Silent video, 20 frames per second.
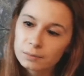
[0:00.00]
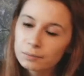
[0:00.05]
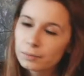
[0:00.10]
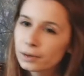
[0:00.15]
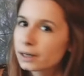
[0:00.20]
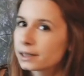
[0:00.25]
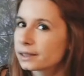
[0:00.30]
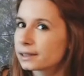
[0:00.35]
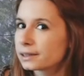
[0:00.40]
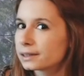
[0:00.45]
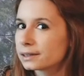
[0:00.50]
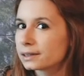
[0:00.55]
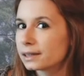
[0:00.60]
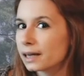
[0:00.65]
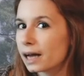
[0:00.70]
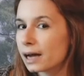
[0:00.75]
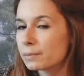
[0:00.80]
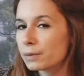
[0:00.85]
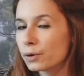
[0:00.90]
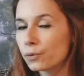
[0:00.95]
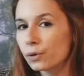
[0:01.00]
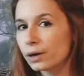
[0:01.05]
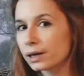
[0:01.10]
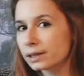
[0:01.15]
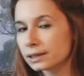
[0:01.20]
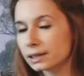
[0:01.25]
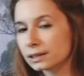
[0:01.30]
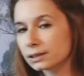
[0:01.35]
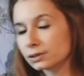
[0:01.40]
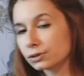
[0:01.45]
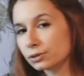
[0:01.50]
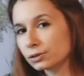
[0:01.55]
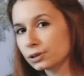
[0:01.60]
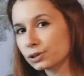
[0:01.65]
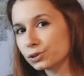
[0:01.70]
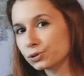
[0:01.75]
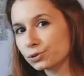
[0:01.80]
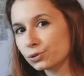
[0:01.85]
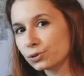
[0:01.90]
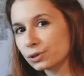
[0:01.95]
But I'm aware that's not a
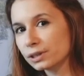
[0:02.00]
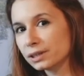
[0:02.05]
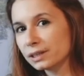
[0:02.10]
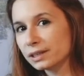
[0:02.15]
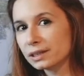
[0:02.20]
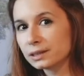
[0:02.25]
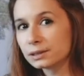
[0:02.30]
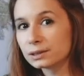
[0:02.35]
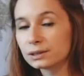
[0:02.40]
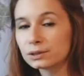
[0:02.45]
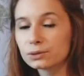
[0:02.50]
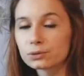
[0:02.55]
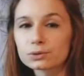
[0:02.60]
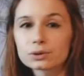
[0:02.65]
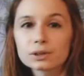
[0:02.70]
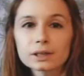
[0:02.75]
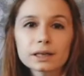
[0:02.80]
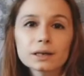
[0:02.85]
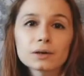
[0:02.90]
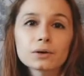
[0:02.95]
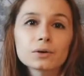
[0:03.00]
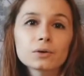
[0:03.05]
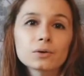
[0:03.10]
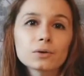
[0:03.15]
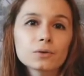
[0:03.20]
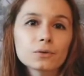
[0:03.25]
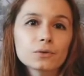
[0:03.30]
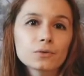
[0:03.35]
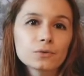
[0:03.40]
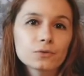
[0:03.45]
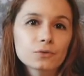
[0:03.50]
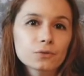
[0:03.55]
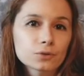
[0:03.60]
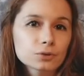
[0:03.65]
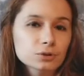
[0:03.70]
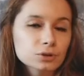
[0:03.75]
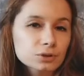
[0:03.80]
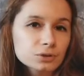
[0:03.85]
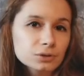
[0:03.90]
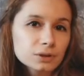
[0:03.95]
story easy to tell
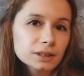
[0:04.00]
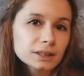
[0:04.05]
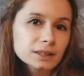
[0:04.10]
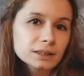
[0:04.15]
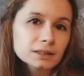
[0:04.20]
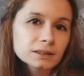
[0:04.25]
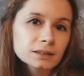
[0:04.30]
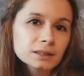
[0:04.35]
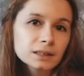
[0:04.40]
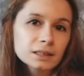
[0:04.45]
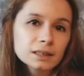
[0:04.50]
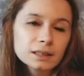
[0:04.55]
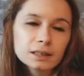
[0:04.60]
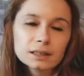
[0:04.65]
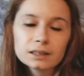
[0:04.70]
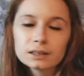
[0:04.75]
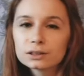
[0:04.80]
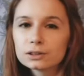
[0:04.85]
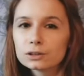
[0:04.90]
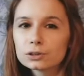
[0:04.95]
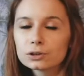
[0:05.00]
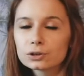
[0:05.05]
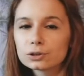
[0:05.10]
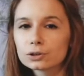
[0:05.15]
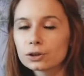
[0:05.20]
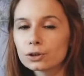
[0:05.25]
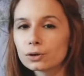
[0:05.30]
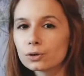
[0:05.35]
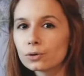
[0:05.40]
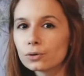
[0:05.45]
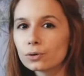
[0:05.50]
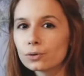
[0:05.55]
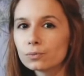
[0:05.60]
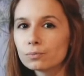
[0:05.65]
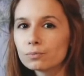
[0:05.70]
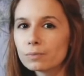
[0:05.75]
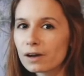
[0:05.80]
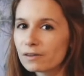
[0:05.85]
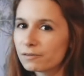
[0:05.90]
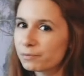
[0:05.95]
for screen,
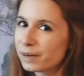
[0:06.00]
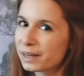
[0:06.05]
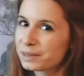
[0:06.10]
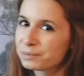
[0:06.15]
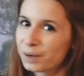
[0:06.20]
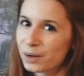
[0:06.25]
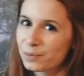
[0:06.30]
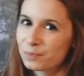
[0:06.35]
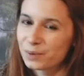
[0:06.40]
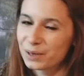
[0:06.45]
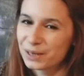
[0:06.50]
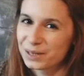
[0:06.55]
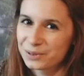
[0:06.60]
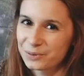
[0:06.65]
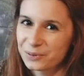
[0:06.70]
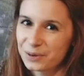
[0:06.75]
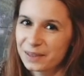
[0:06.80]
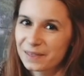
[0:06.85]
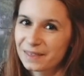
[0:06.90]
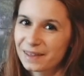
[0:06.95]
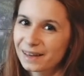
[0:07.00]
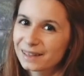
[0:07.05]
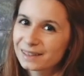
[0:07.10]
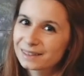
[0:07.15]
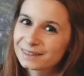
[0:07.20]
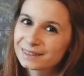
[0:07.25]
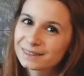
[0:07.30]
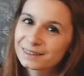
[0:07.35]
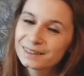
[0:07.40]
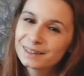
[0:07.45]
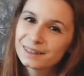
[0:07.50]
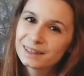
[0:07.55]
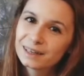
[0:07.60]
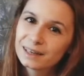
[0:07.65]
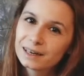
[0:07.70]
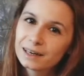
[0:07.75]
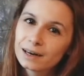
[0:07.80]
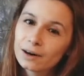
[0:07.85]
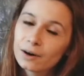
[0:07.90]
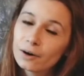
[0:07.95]
so I've made my peace with that
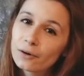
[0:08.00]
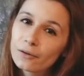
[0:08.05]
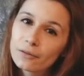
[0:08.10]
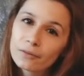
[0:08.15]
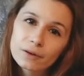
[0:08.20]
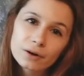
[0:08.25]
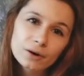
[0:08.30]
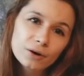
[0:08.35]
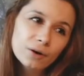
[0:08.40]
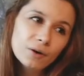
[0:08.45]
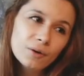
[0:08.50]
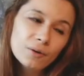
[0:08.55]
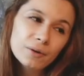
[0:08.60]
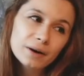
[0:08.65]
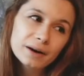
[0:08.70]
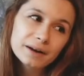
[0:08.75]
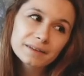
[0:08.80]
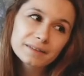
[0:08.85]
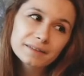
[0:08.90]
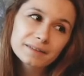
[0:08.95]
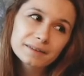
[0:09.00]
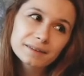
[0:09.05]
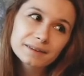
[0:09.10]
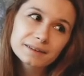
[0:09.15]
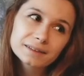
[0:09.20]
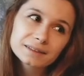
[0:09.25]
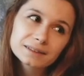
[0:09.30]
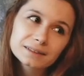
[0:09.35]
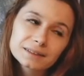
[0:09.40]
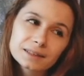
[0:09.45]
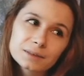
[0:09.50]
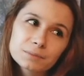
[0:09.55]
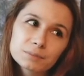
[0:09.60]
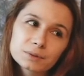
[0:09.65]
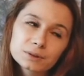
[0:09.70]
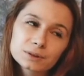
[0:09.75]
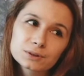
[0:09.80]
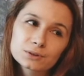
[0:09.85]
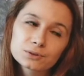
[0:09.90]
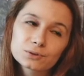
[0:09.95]
on the whole, I think
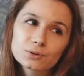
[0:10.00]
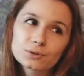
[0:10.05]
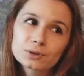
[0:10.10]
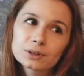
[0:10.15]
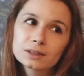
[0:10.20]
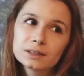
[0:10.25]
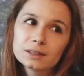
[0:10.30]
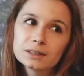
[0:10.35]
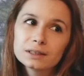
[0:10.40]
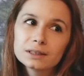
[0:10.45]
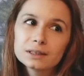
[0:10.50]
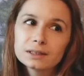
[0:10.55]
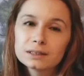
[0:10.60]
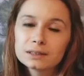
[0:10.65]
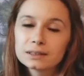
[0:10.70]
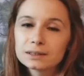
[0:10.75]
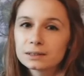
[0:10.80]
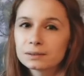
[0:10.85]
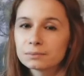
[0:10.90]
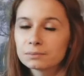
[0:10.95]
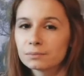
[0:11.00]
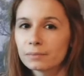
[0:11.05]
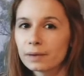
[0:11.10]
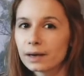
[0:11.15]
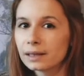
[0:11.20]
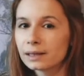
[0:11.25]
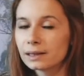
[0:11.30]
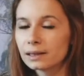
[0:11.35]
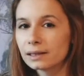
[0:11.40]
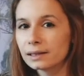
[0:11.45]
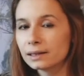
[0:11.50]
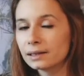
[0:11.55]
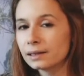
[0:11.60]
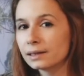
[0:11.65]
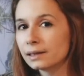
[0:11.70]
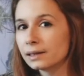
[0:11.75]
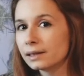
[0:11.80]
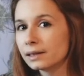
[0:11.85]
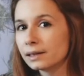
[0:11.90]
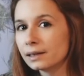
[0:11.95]
Stepin's story is
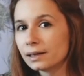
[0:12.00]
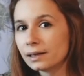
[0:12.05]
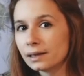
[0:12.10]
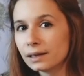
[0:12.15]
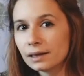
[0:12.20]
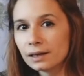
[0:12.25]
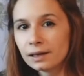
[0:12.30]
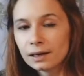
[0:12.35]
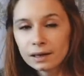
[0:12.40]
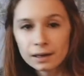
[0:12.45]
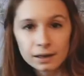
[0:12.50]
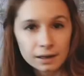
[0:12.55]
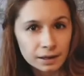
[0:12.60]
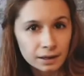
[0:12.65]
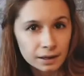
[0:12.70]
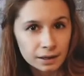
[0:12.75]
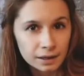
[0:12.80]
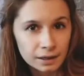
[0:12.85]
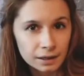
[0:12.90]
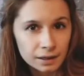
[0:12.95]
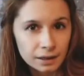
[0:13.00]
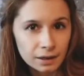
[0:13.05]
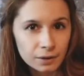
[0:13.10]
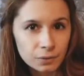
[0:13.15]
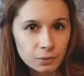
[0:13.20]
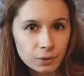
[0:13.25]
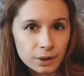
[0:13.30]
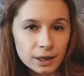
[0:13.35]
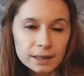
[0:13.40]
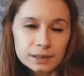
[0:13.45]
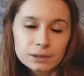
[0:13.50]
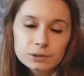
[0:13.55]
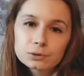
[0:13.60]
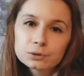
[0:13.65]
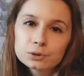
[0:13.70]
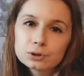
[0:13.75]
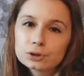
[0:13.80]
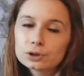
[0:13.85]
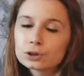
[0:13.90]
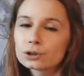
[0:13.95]
mainly a way to
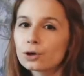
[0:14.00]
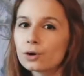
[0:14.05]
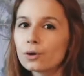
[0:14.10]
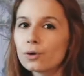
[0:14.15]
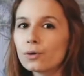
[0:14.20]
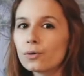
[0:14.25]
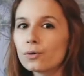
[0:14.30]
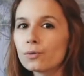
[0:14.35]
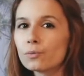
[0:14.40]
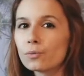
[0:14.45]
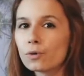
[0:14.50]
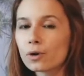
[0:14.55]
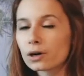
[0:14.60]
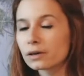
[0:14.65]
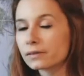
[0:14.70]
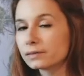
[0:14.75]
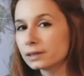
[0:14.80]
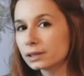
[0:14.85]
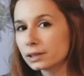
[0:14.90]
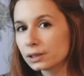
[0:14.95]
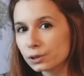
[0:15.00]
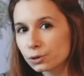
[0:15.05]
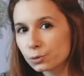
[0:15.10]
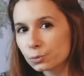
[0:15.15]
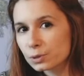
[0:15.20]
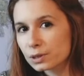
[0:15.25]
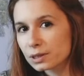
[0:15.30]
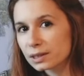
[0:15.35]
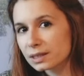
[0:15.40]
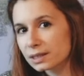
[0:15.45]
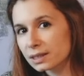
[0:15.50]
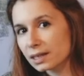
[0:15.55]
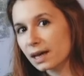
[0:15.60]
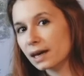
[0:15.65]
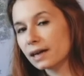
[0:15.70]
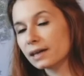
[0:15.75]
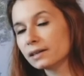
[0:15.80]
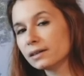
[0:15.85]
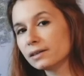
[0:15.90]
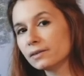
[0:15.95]
show more of the human
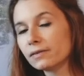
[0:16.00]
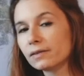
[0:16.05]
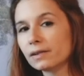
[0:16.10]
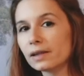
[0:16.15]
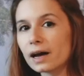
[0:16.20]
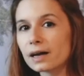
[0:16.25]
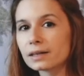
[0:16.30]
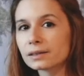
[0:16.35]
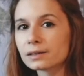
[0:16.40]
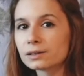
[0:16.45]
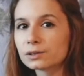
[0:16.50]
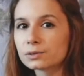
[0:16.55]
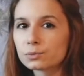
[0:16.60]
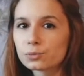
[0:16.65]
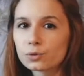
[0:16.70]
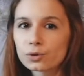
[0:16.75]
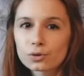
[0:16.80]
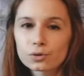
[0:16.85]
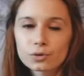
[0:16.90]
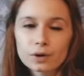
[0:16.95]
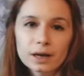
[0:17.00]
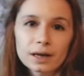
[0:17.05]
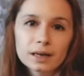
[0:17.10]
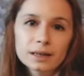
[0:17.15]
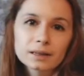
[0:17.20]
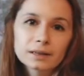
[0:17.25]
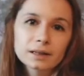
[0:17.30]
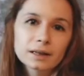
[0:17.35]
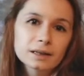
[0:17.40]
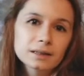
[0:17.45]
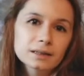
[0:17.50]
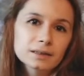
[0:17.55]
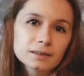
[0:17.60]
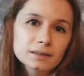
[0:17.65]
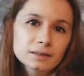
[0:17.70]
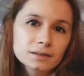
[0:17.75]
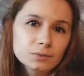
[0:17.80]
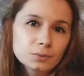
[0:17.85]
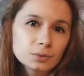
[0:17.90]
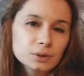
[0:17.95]
side of Lan and Moiraine, and
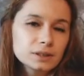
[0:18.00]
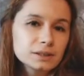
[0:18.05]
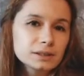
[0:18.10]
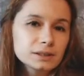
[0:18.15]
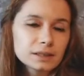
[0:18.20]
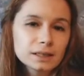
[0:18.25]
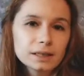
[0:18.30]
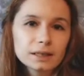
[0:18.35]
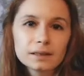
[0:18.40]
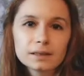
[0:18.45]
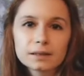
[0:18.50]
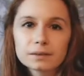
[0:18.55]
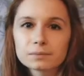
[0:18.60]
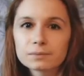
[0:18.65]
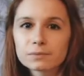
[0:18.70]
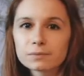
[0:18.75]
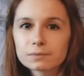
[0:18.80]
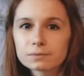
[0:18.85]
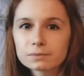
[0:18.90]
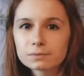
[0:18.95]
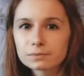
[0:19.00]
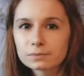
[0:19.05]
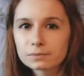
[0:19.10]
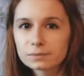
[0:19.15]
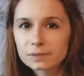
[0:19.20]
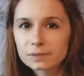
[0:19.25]
we see them